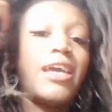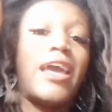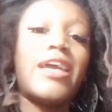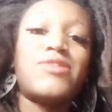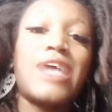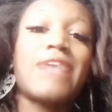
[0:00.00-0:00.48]

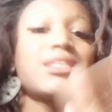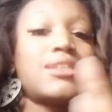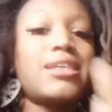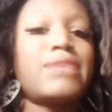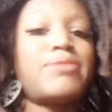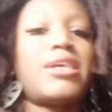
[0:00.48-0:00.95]
You have to
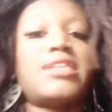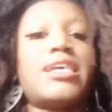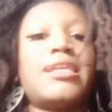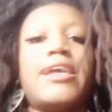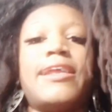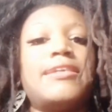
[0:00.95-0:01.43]
think about
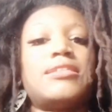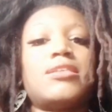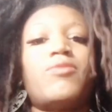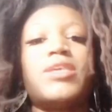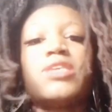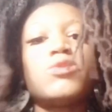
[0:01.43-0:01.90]
that, ladies.
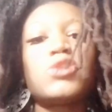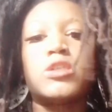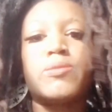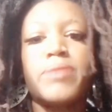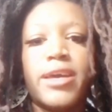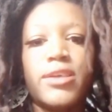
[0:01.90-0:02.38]
We do
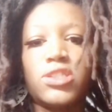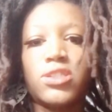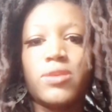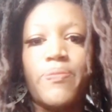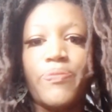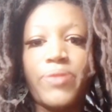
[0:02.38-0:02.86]
too
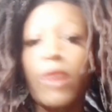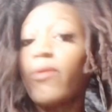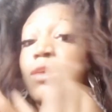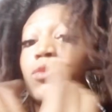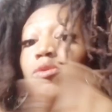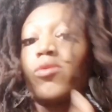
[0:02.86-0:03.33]
much.
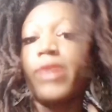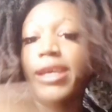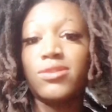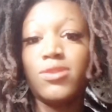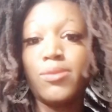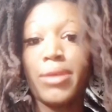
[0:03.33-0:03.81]
We do way
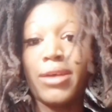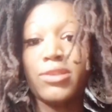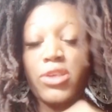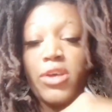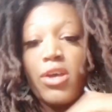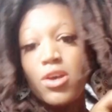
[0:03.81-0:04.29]
too
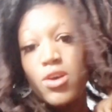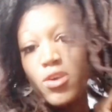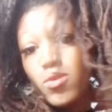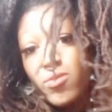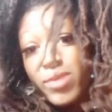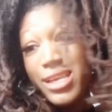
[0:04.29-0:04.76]
much.
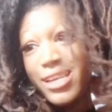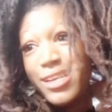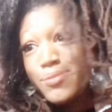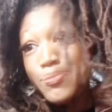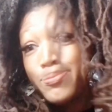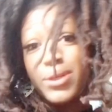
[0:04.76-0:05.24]

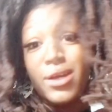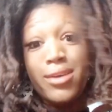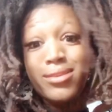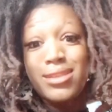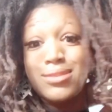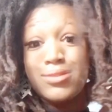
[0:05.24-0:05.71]
We put
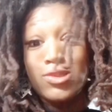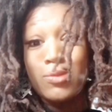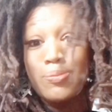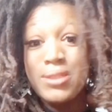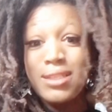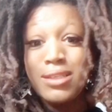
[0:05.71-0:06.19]
all these
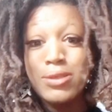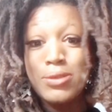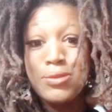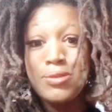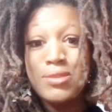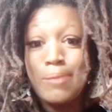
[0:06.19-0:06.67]
goops and
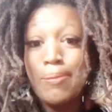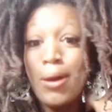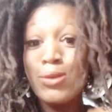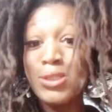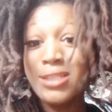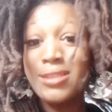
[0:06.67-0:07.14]
goos and
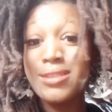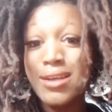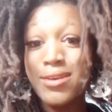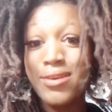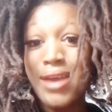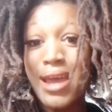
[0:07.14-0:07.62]
potions
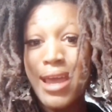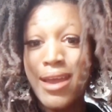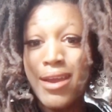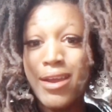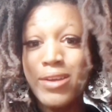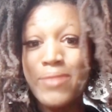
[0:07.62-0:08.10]
on our
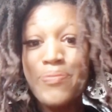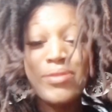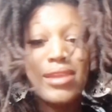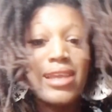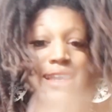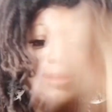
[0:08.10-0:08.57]
hair,
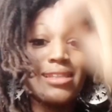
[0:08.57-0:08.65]
and